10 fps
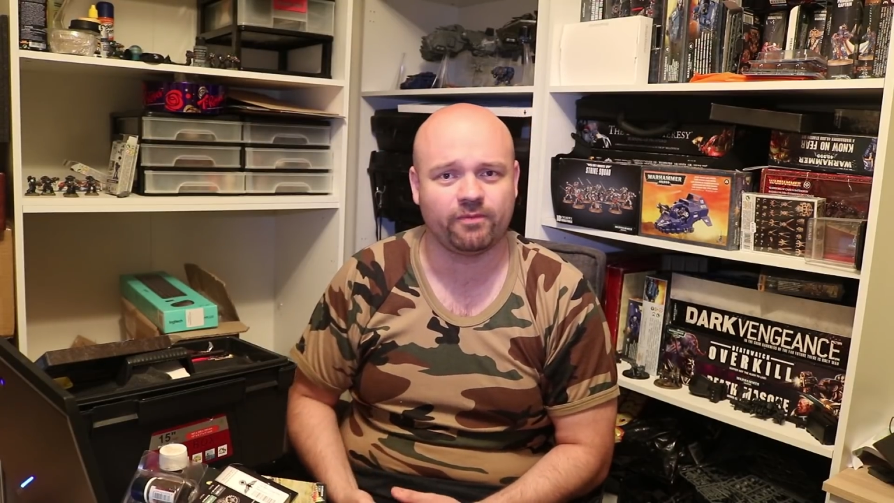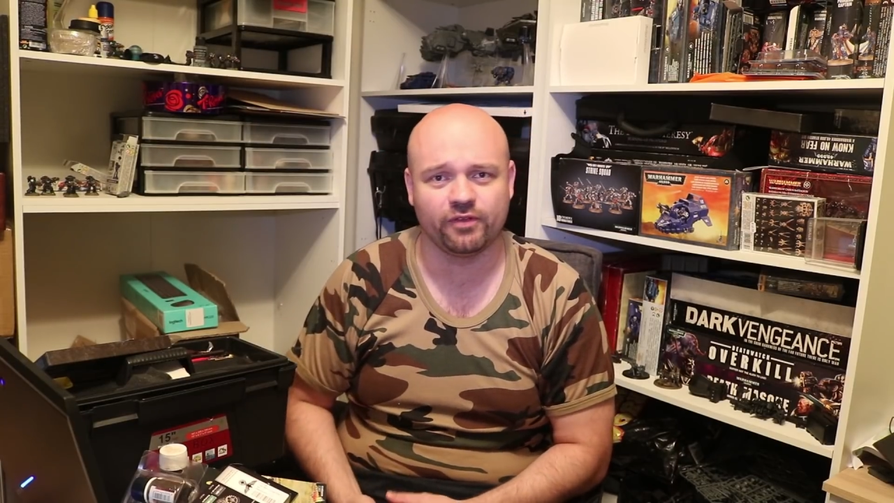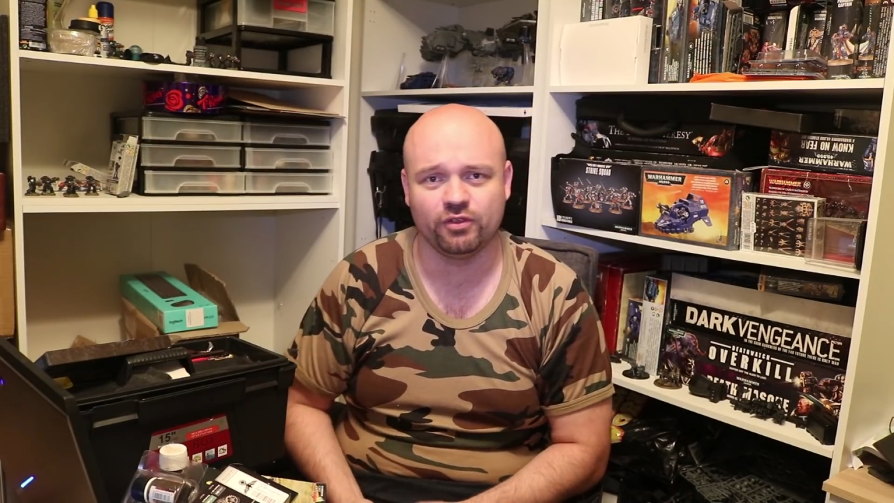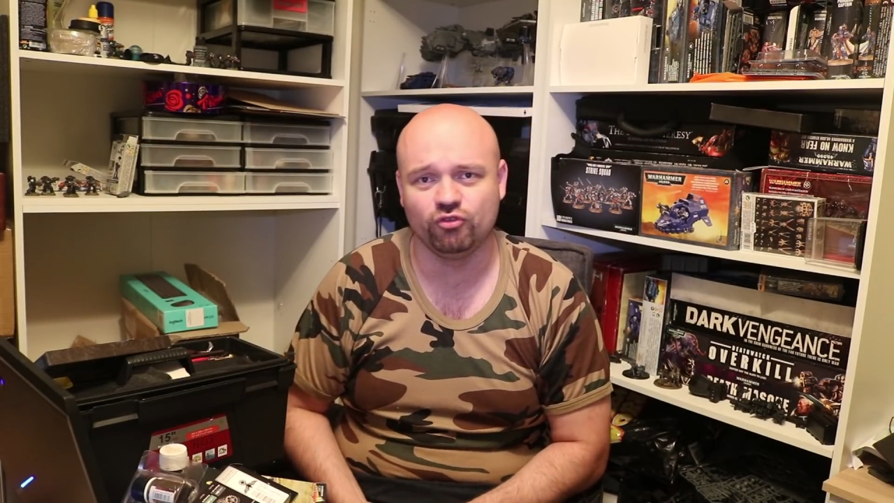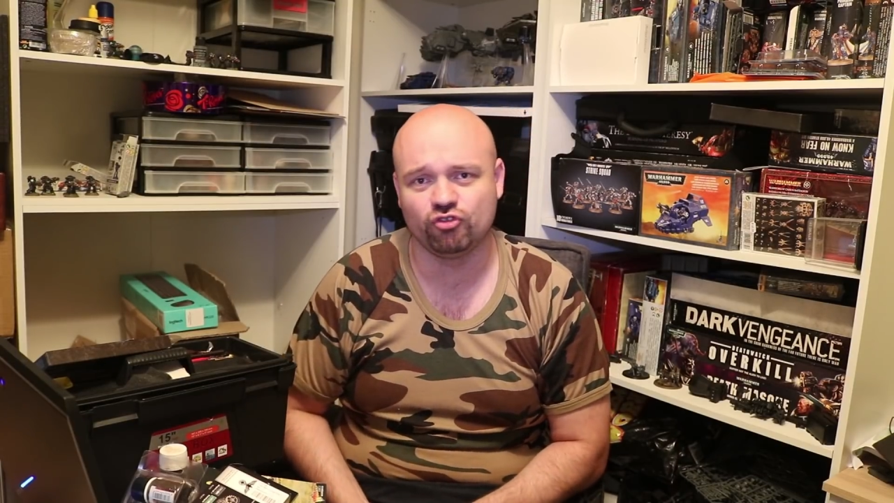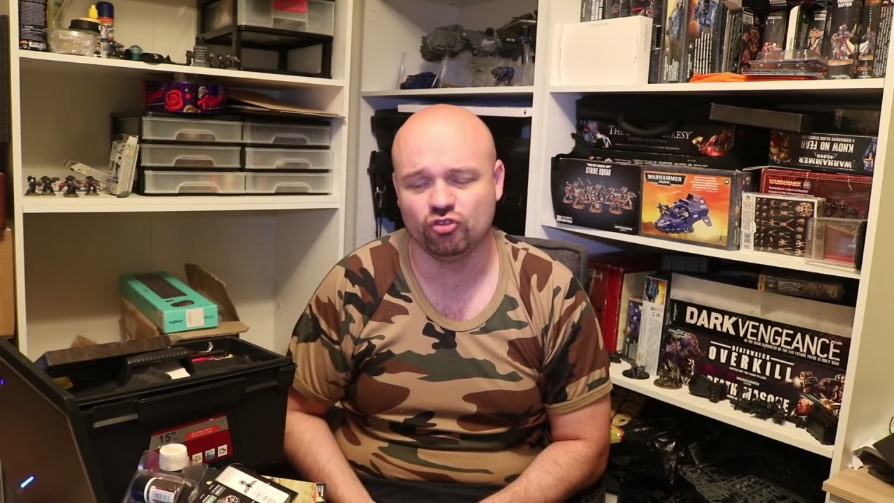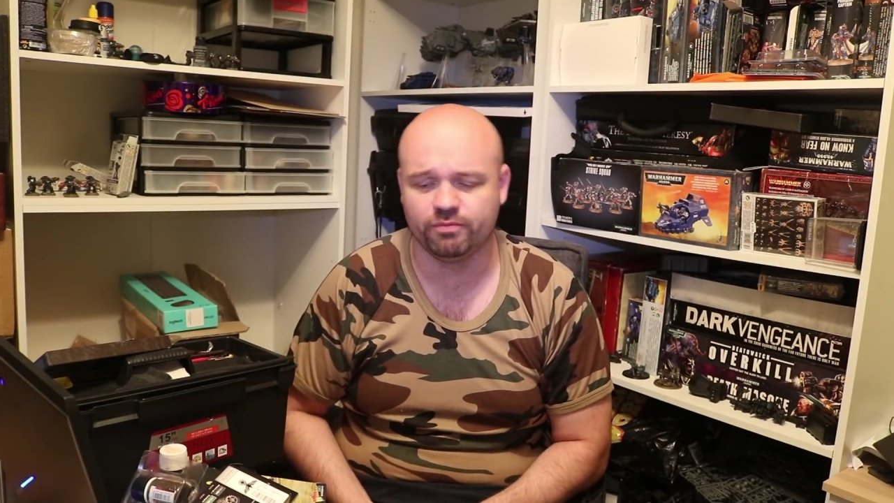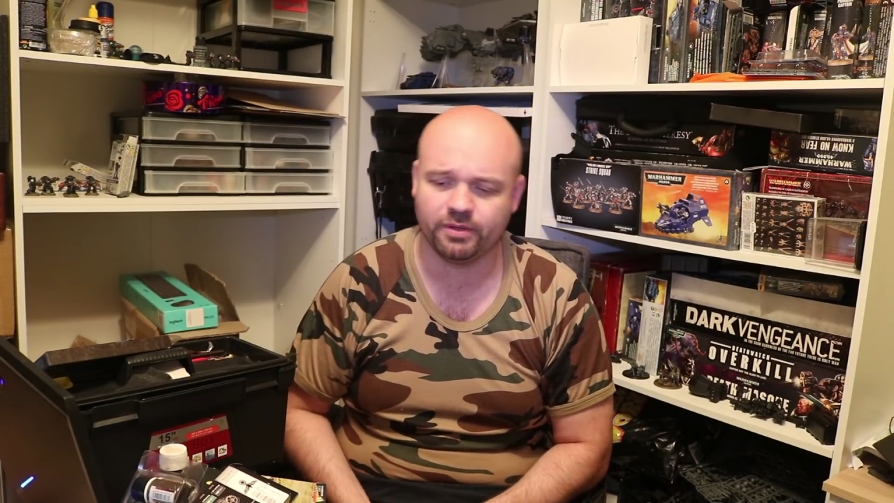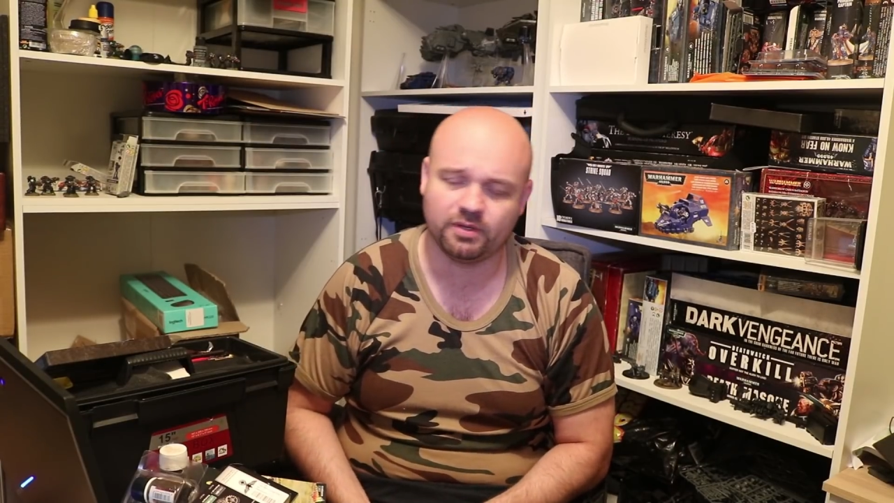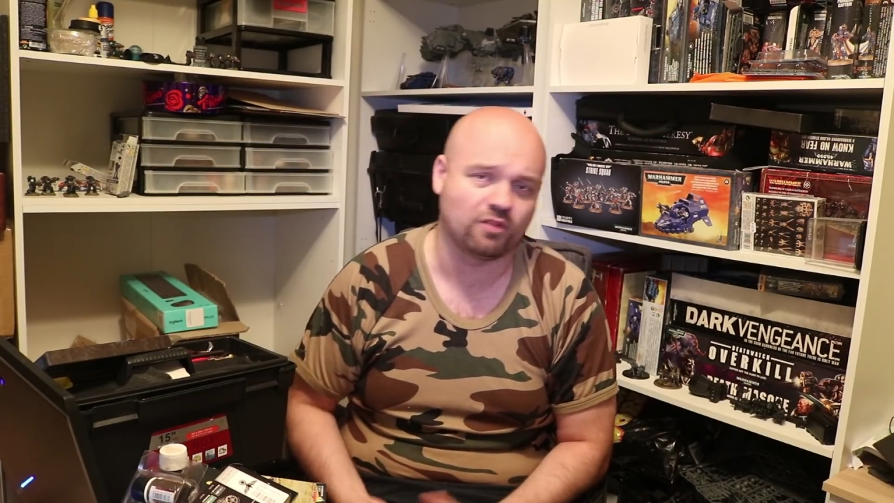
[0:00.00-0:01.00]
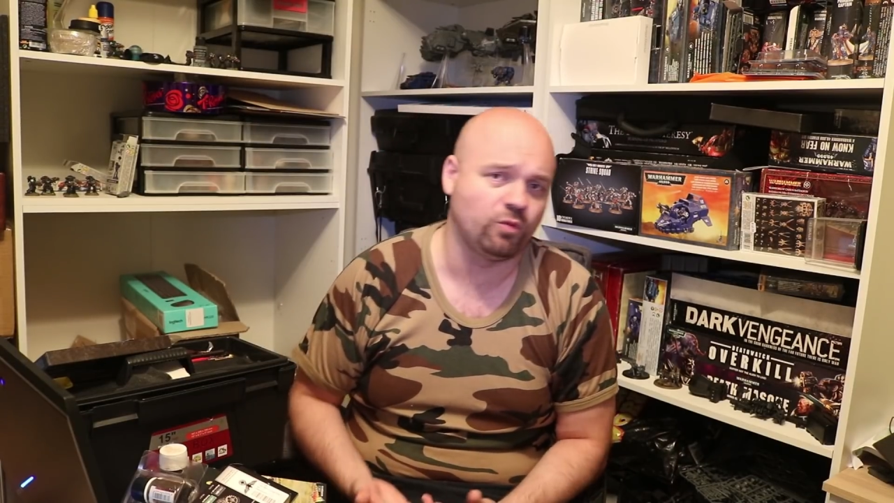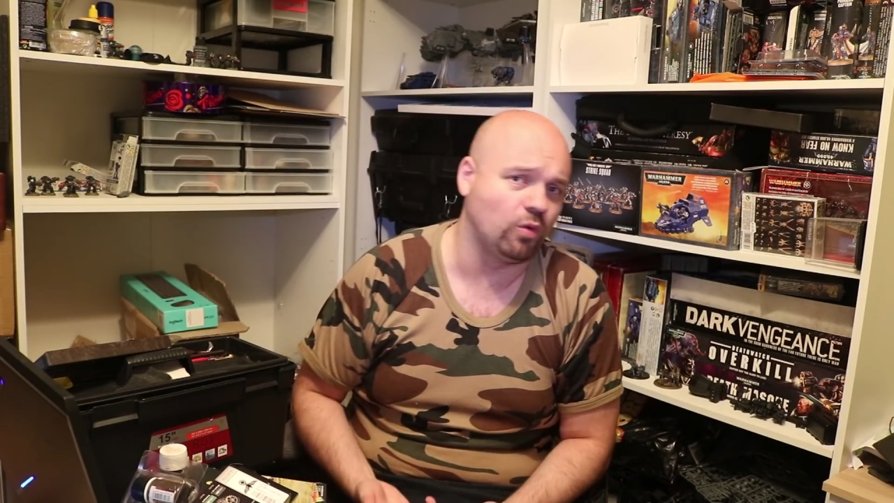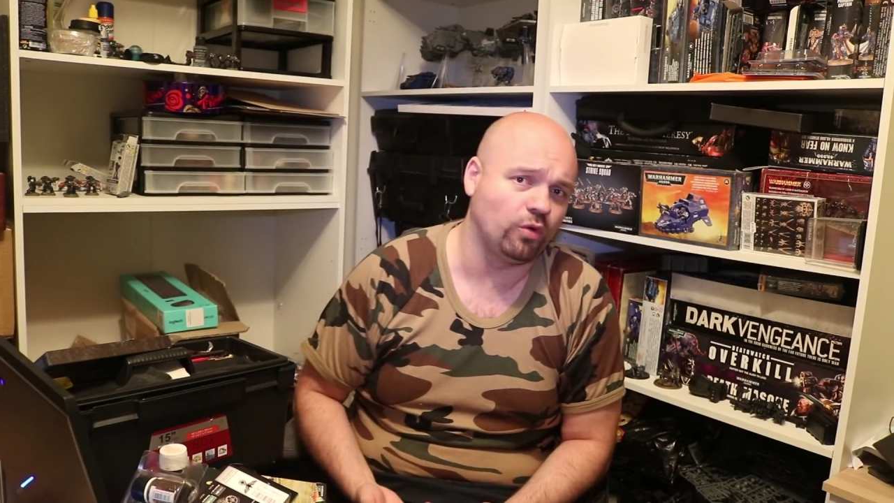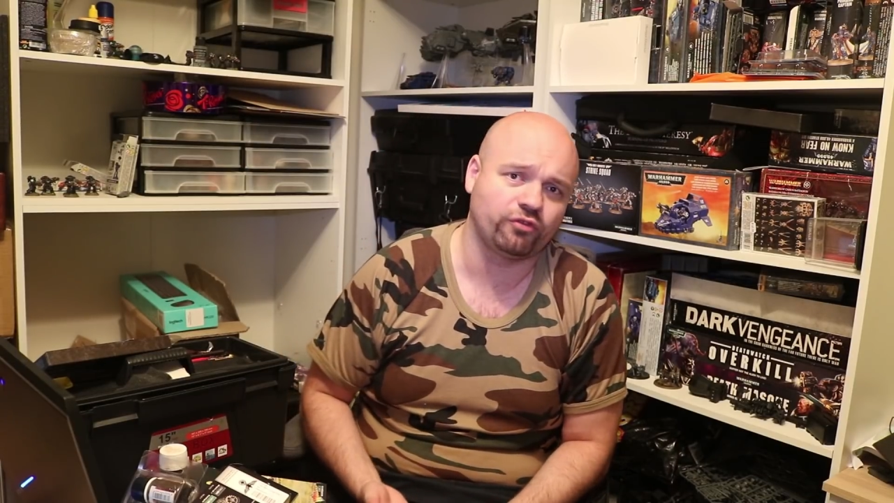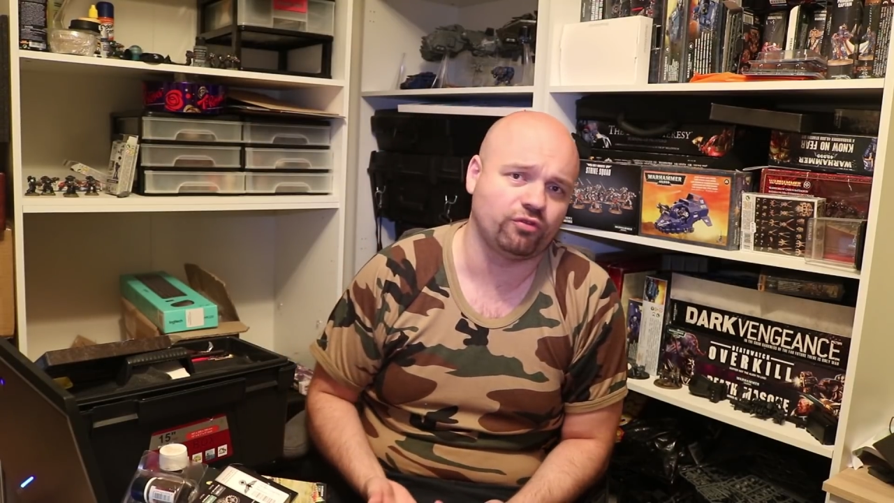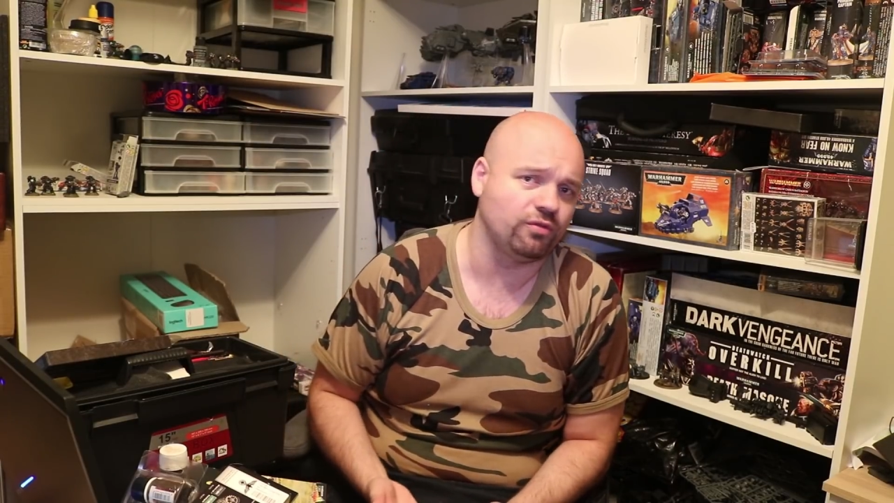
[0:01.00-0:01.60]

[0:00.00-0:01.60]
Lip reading: for YouTube, but it's World War II.